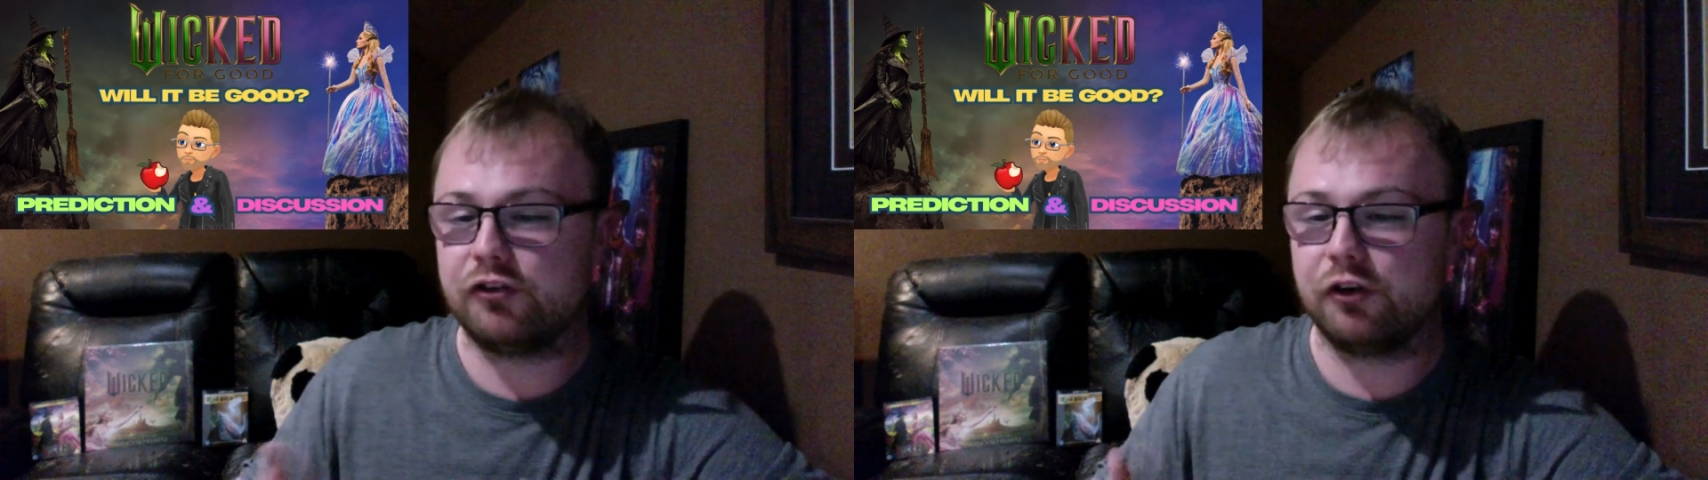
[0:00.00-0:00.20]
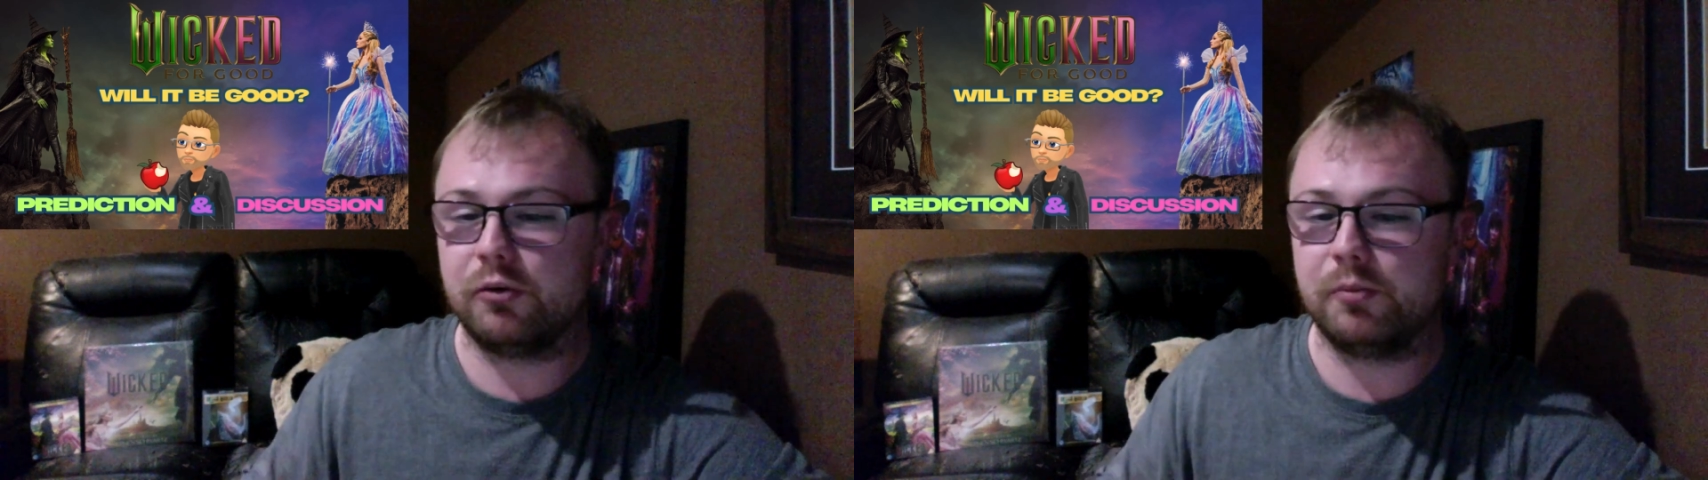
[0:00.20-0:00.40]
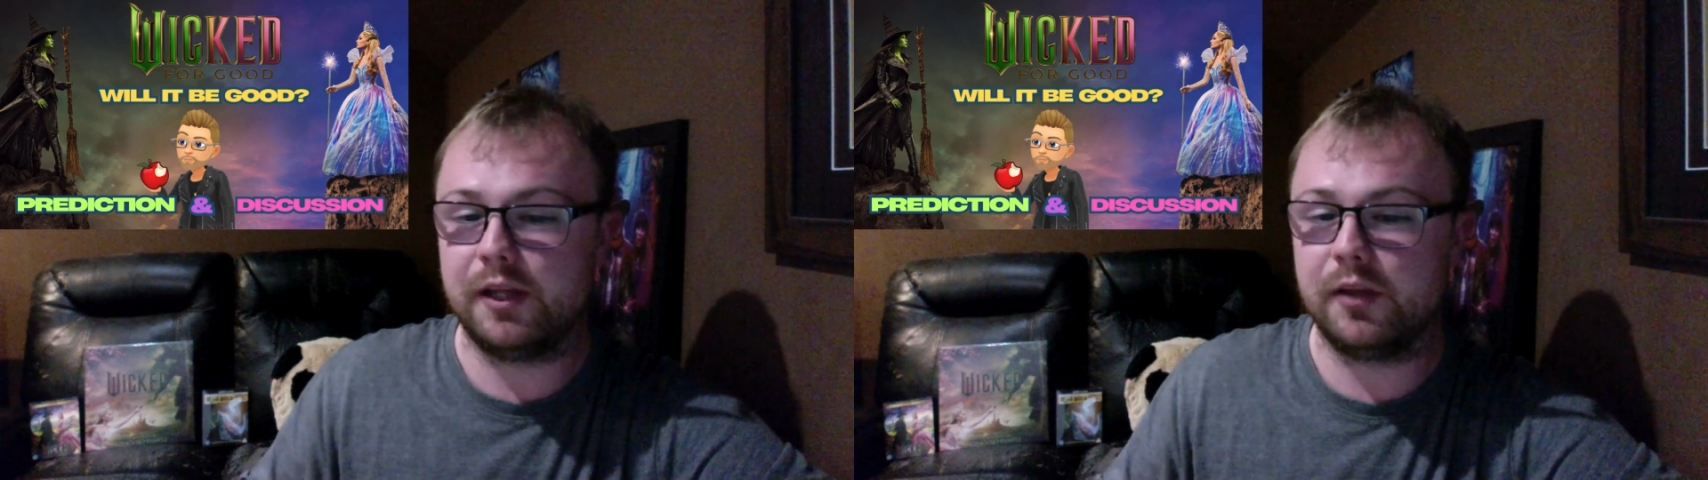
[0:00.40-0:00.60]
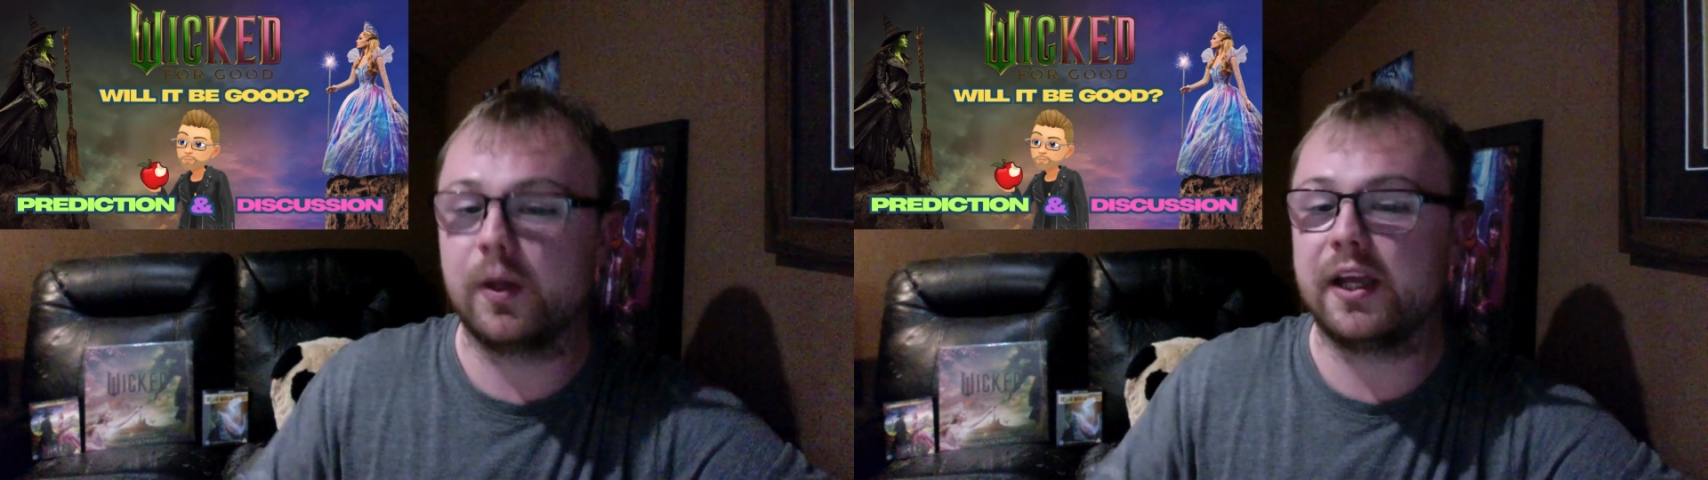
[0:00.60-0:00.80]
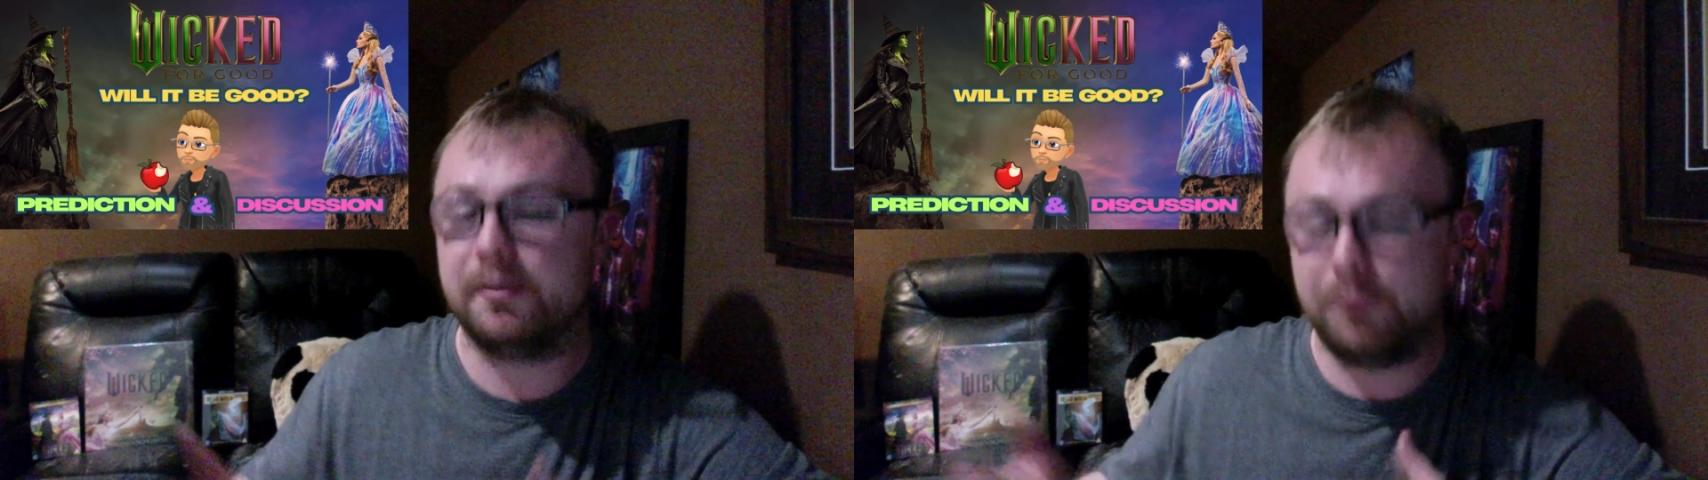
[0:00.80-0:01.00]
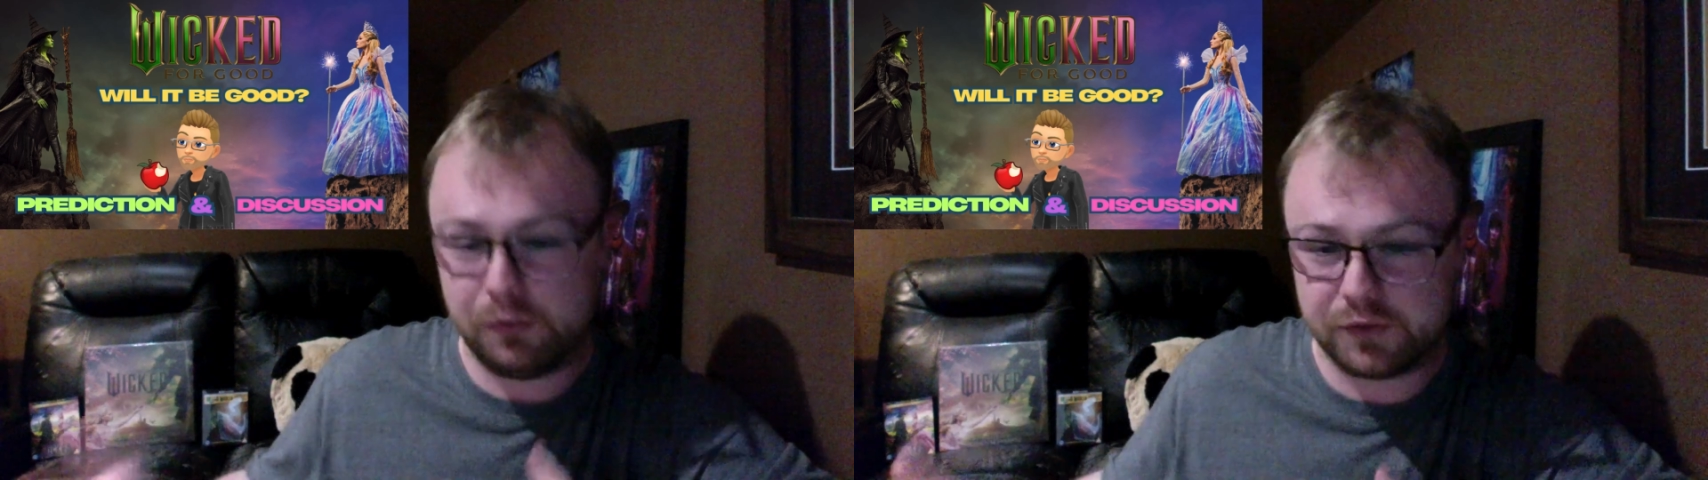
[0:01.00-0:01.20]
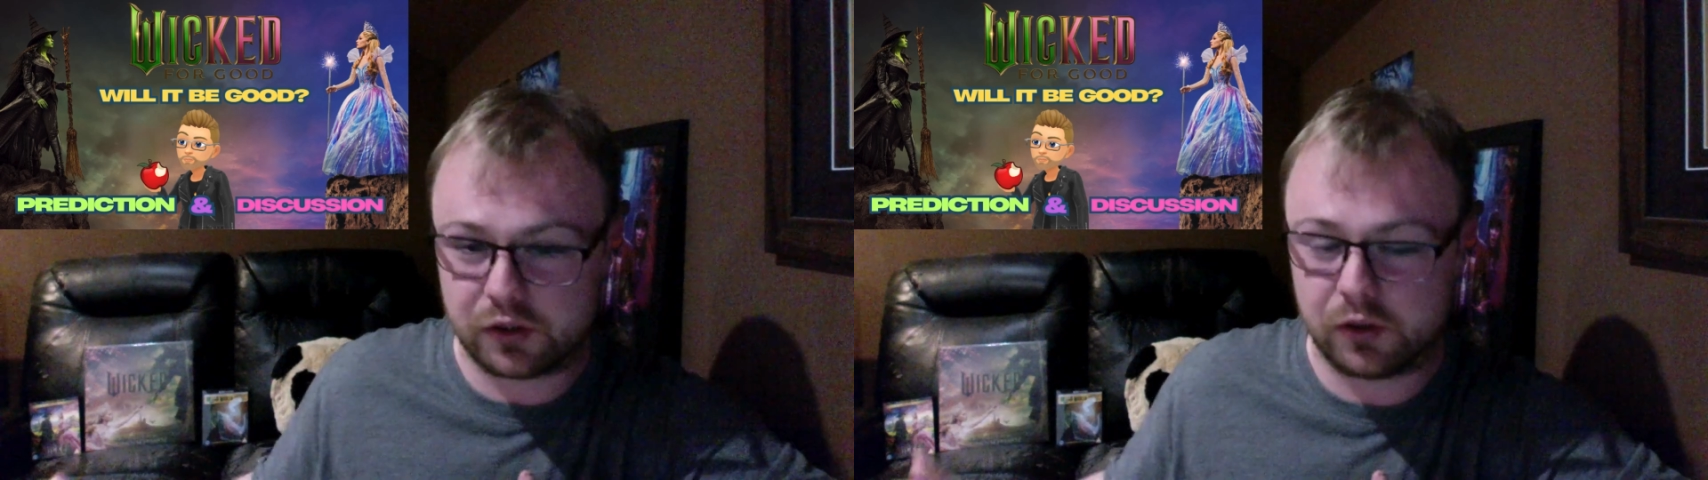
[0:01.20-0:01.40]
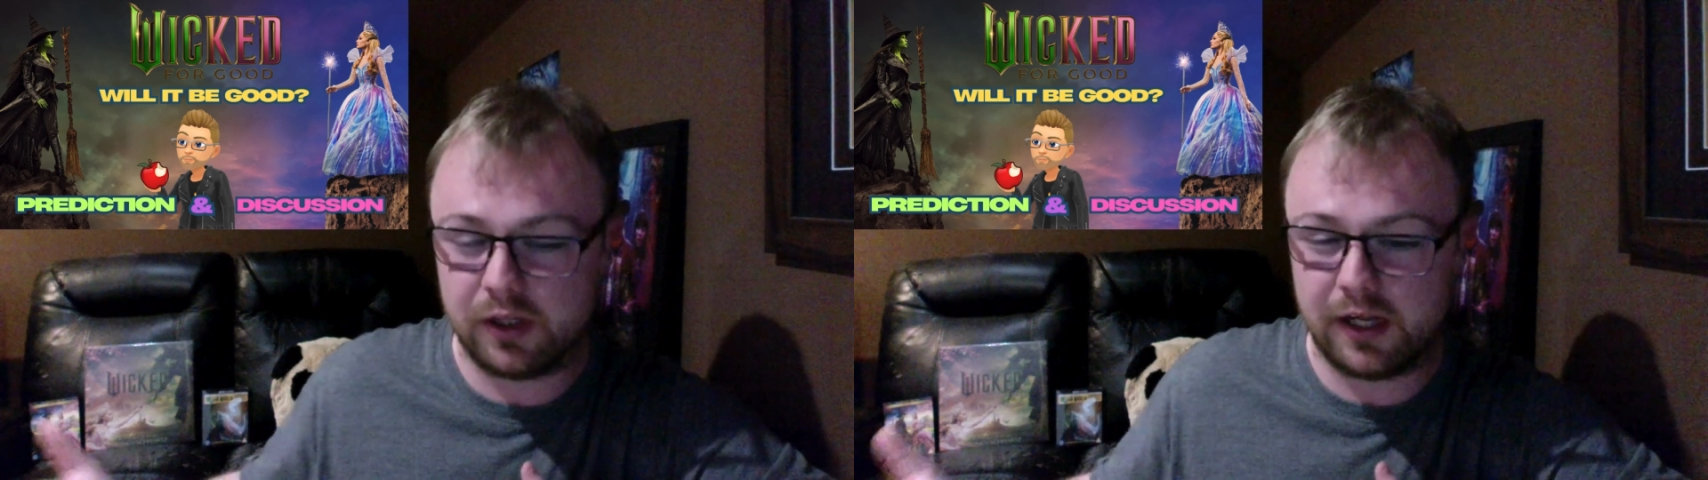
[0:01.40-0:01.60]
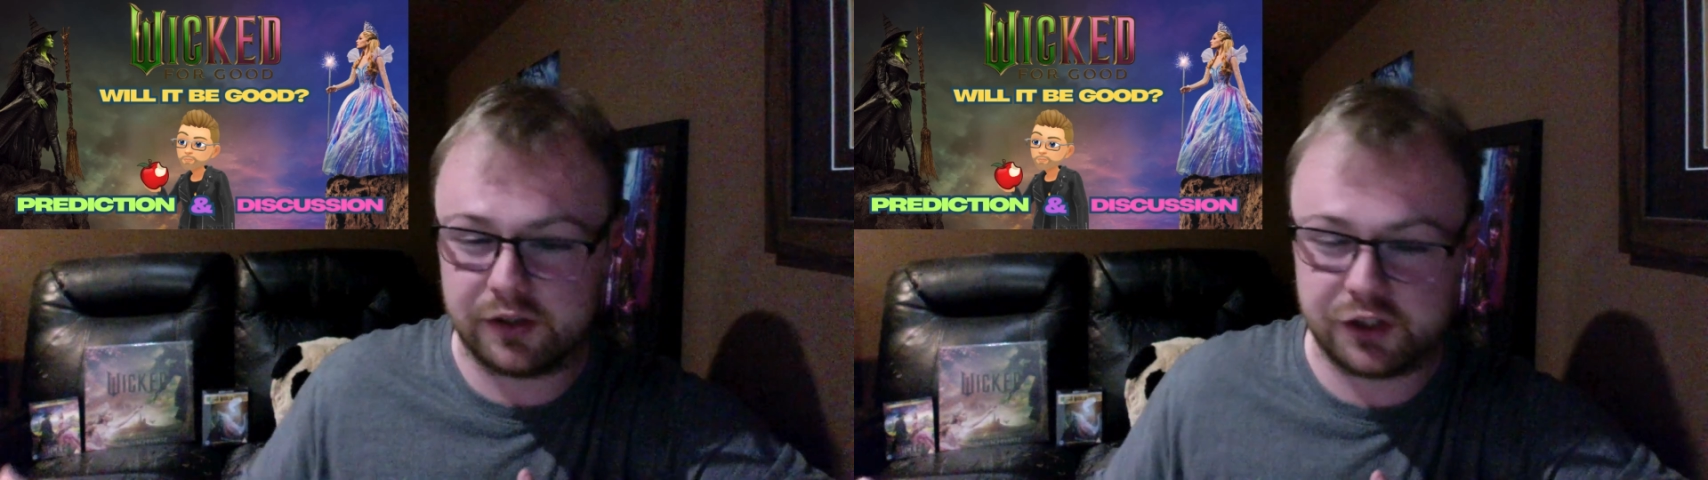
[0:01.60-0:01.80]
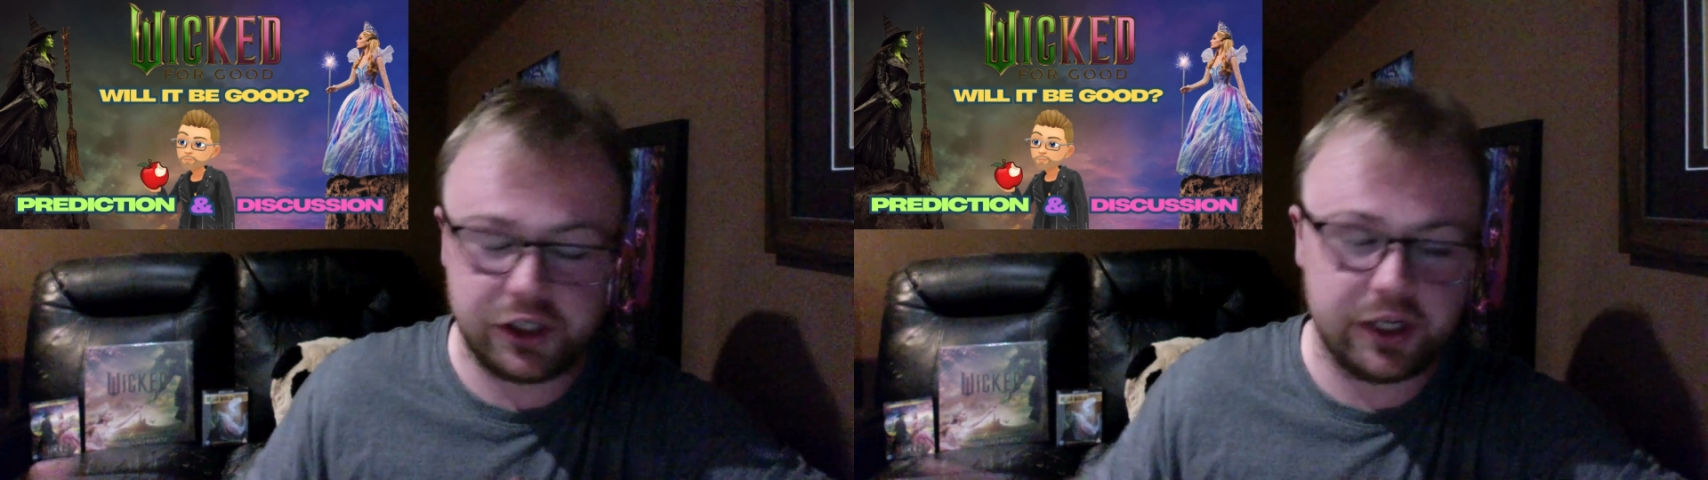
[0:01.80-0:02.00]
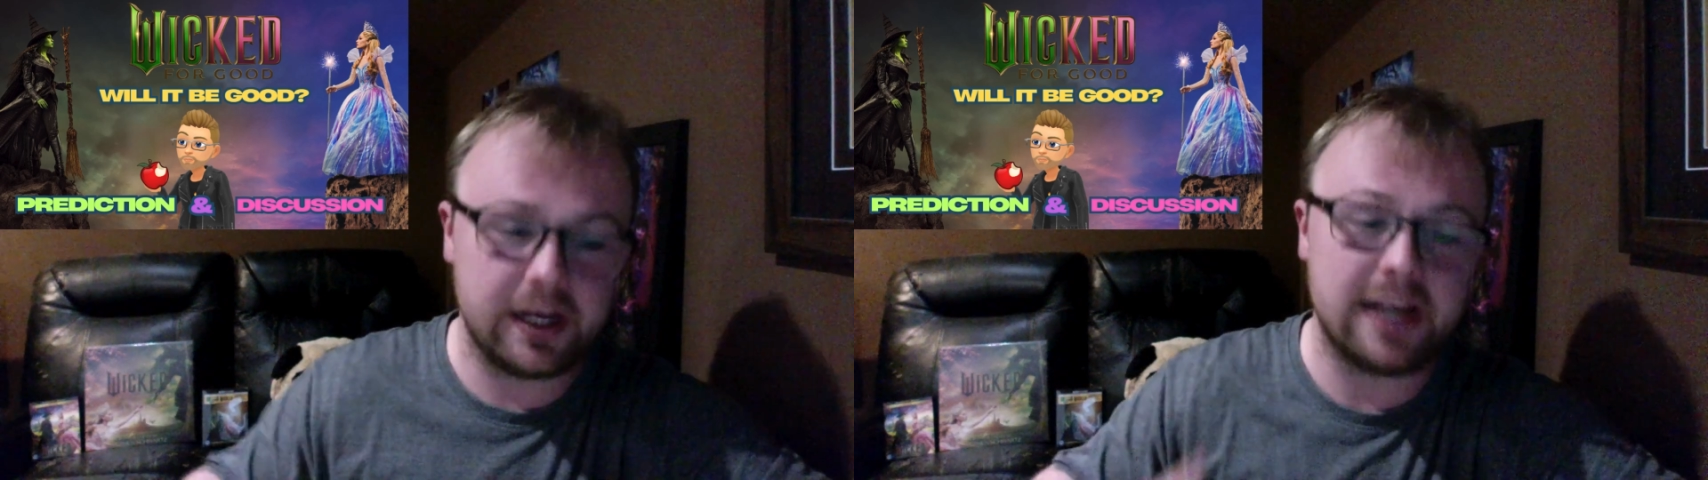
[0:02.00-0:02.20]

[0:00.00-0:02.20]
showed me the Wicked musical last year,